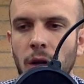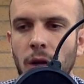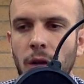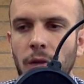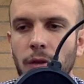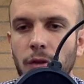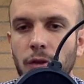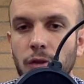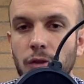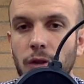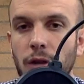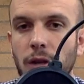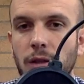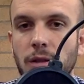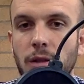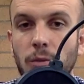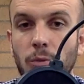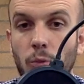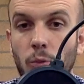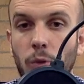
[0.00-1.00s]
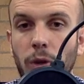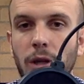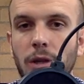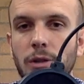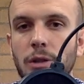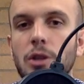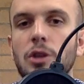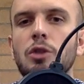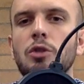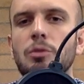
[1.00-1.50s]
the strengths that we as
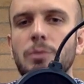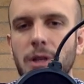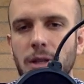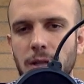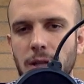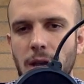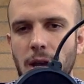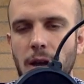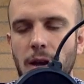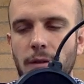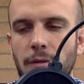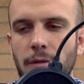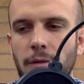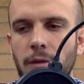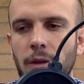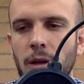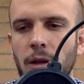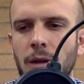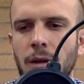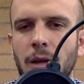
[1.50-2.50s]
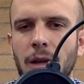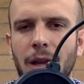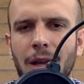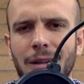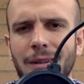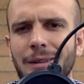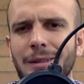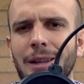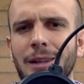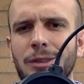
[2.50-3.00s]
humans have and
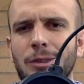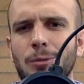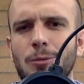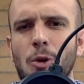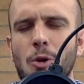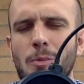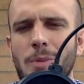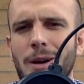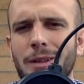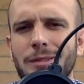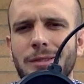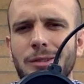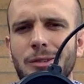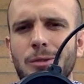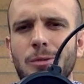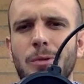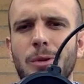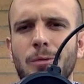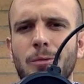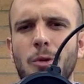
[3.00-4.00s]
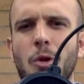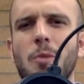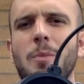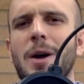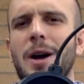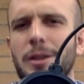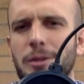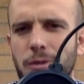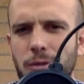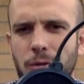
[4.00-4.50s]
let the robots do what
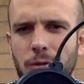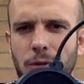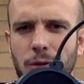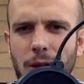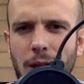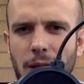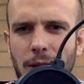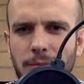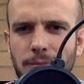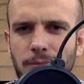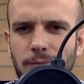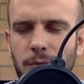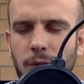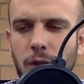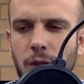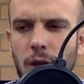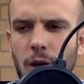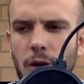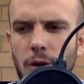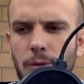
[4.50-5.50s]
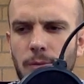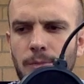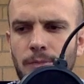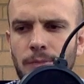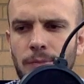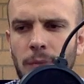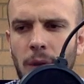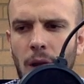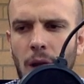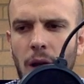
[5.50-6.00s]
robots are good at. So
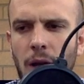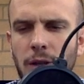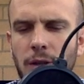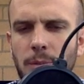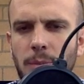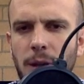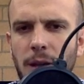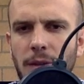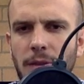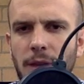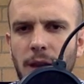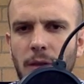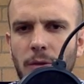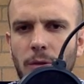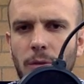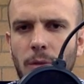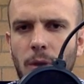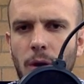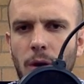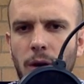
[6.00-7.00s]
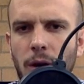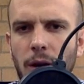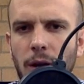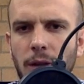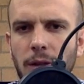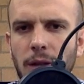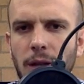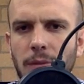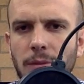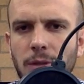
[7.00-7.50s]
I debate that remark
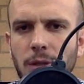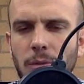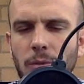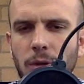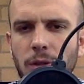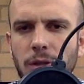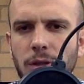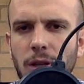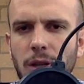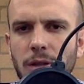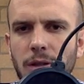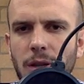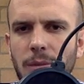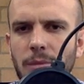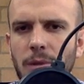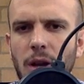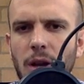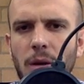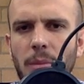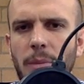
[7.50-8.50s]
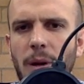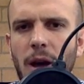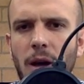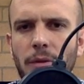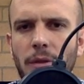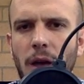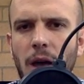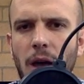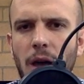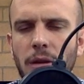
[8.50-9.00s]
anytime someone says, I'm not about
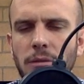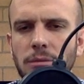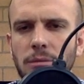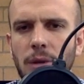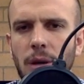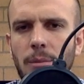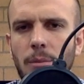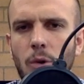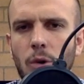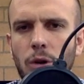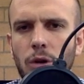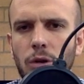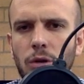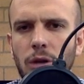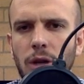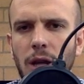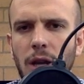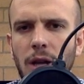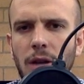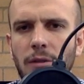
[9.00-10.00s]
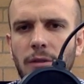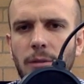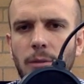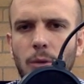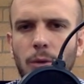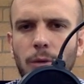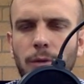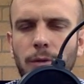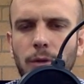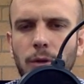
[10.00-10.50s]
that. I'm more creative. I'm
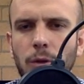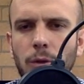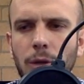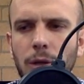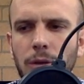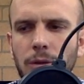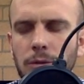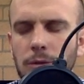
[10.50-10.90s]
more fluid.